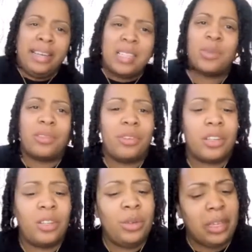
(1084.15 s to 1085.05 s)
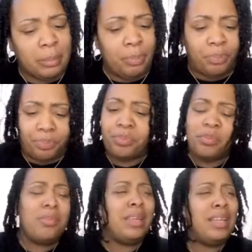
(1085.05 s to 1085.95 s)
That's what the fuck you
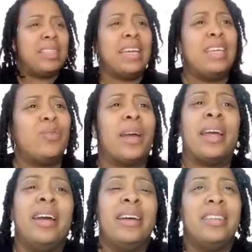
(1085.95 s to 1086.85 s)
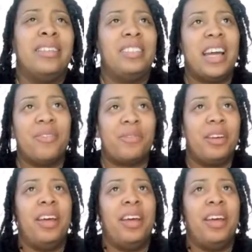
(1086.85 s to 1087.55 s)
get. anyway, Jeffrey...